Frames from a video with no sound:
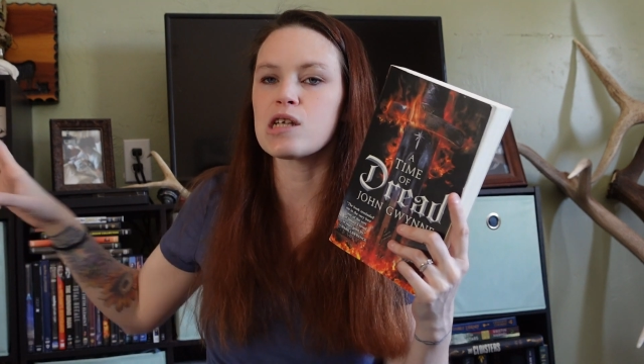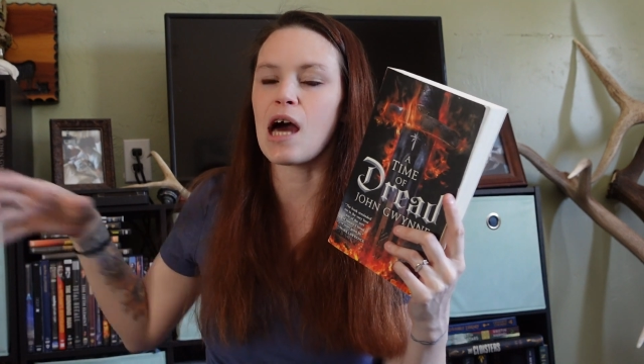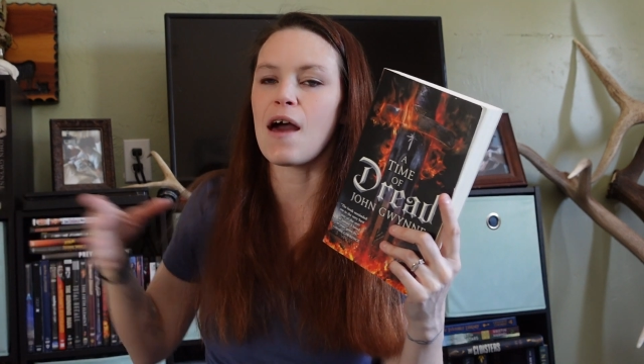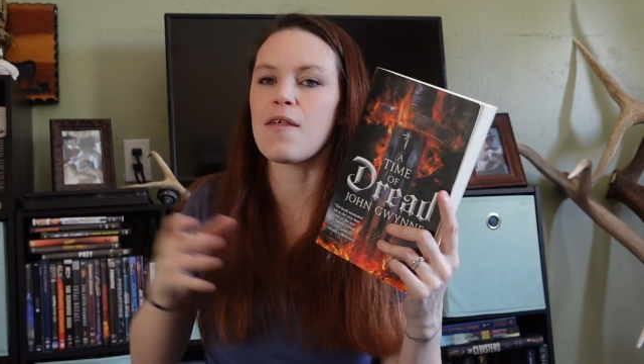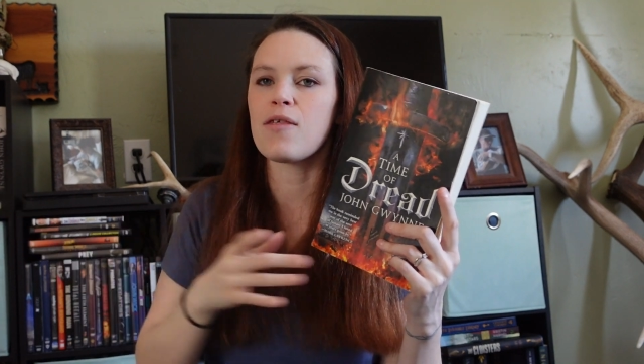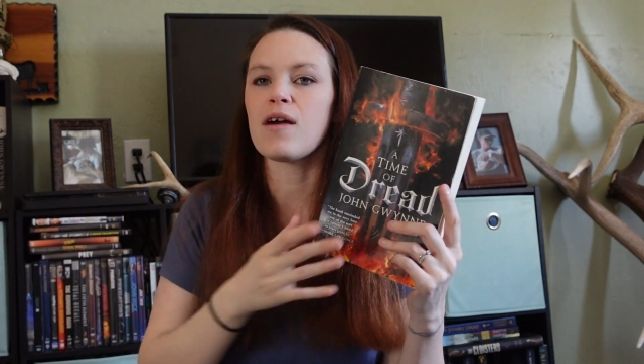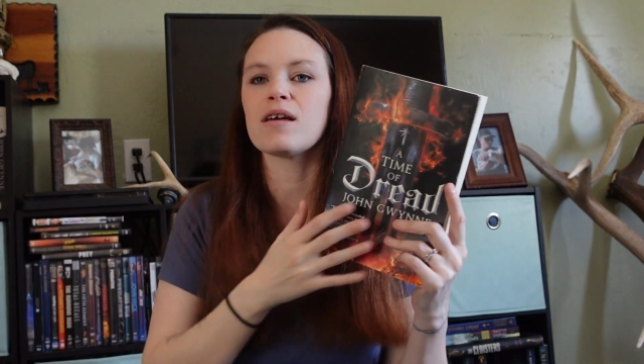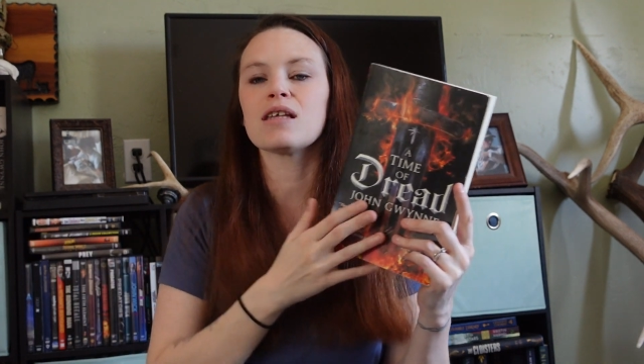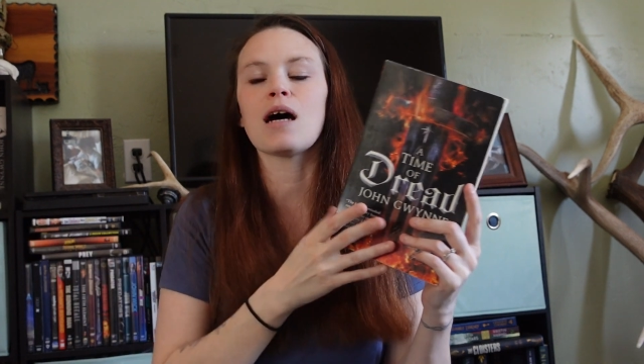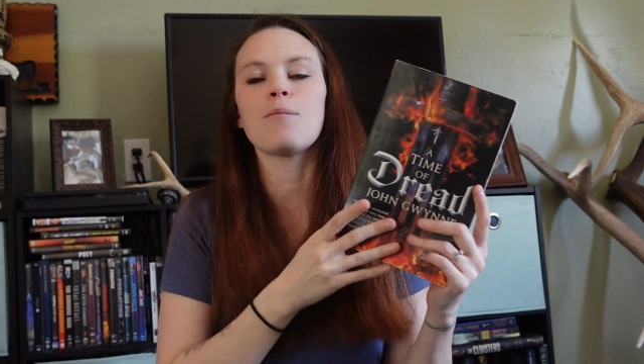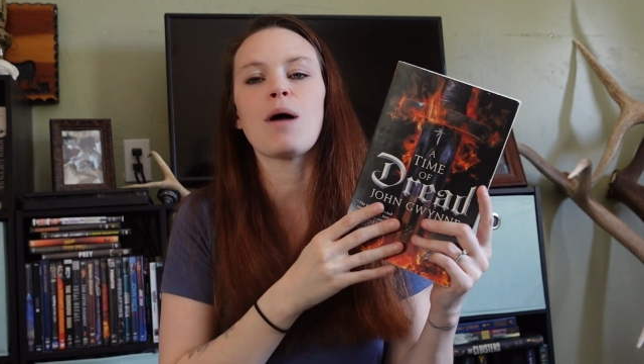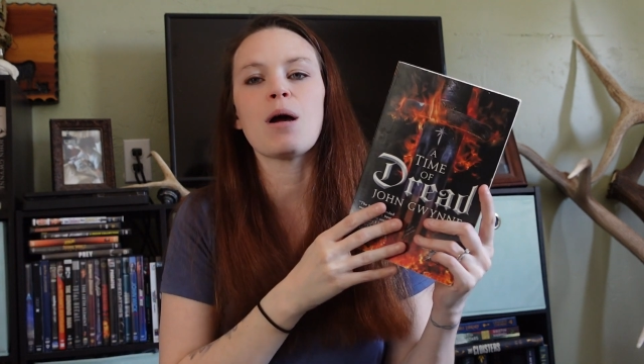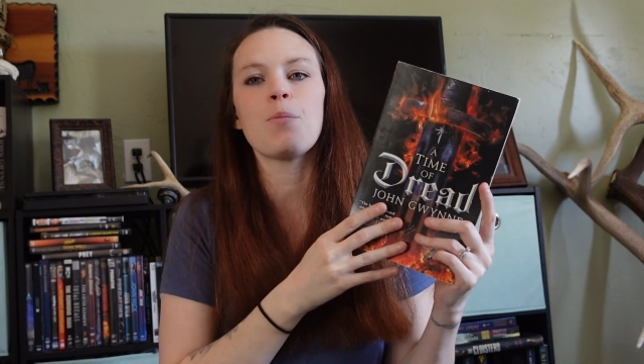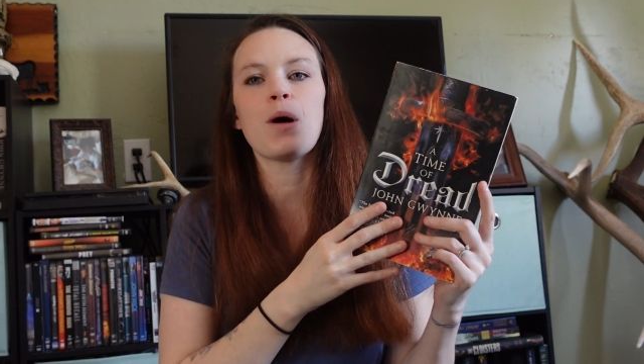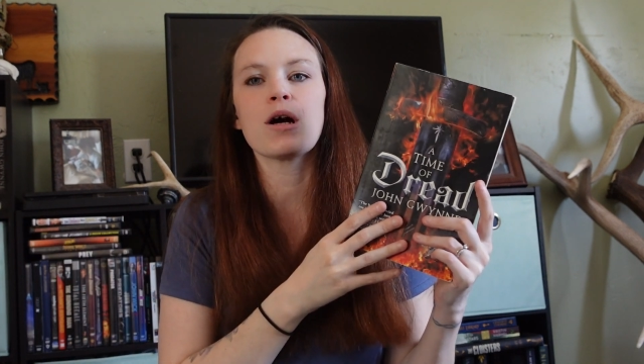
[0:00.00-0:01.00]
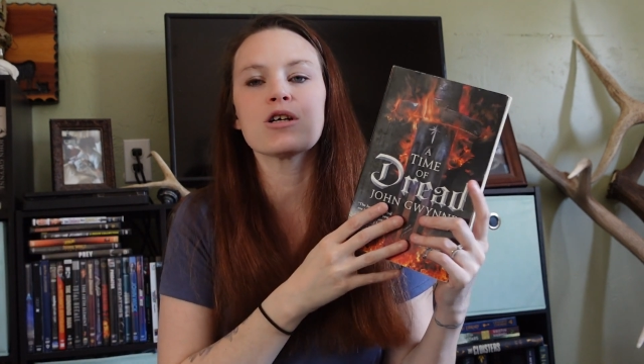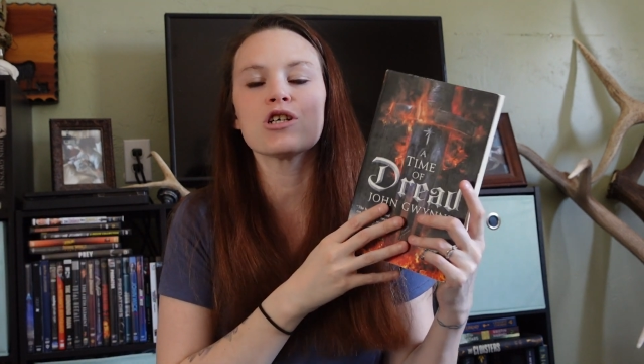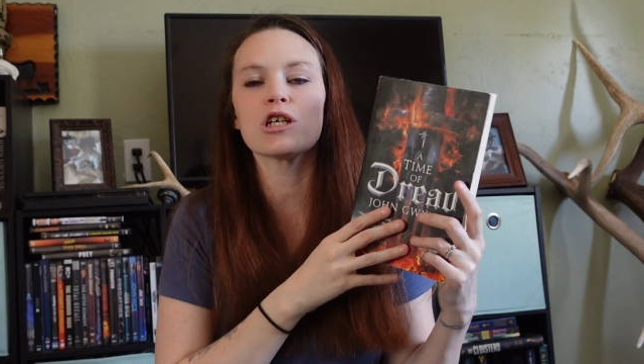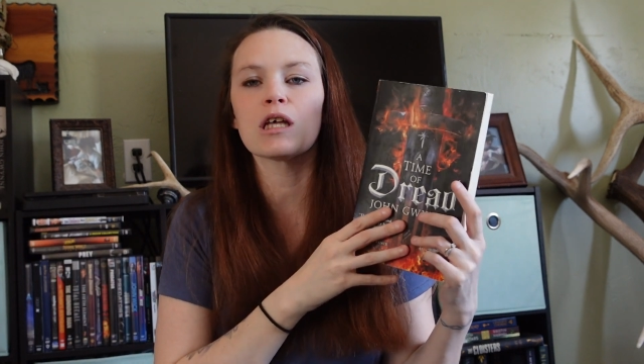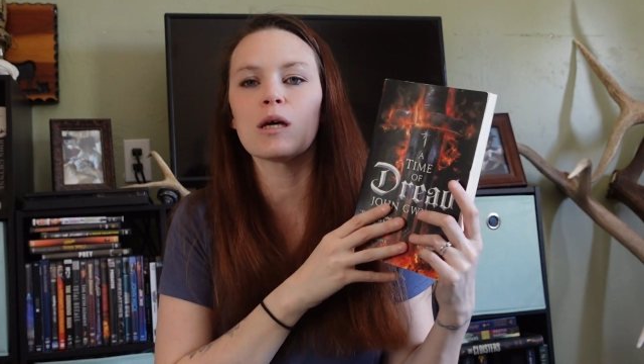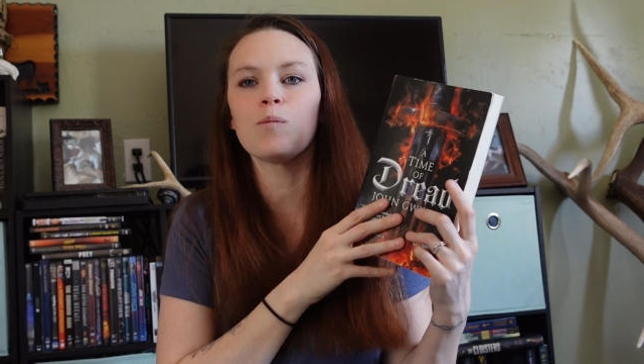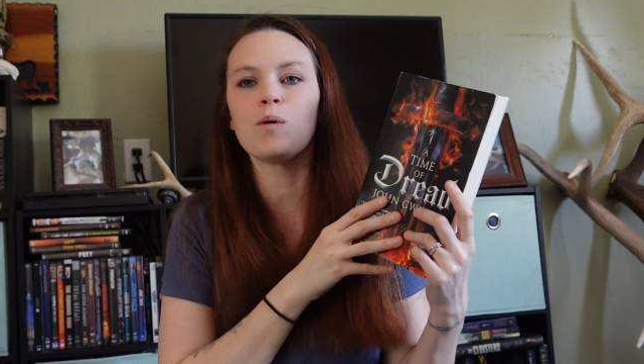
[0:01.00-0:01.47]
I think that might
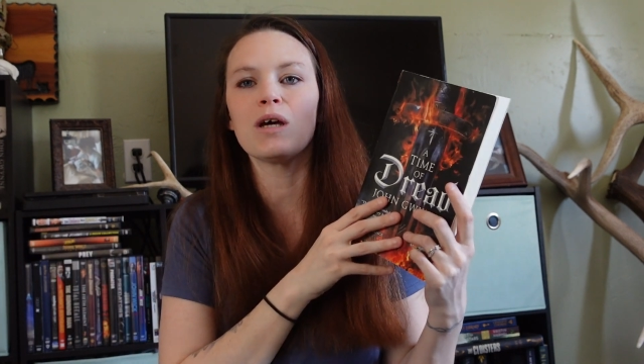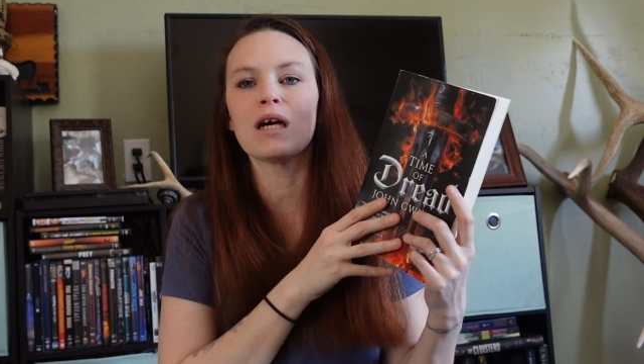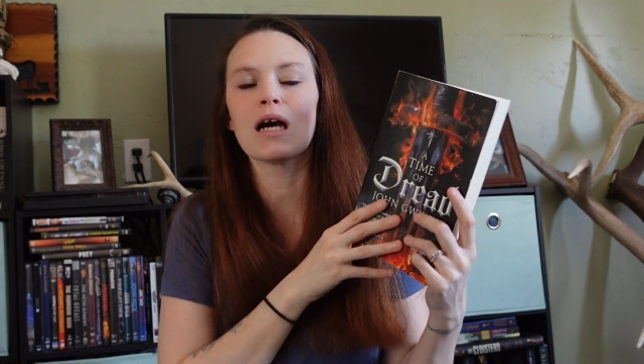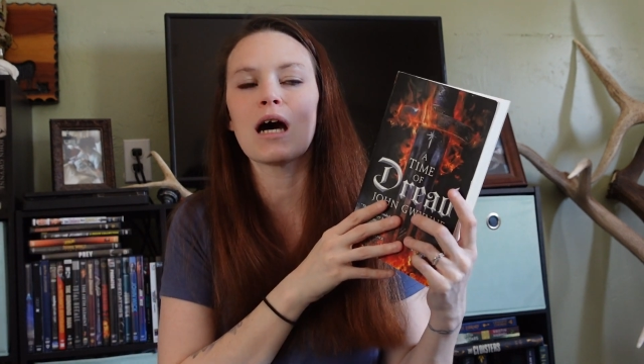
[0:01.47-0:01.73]
partially be